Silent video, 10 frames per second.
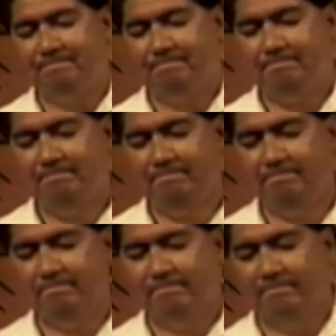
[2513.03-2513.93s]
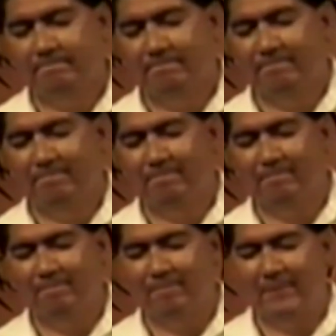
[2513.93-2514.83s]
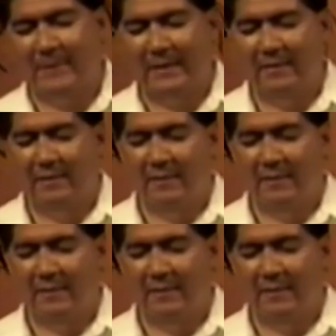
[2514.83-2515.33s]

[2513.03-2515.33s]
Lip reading: Nobody speaks.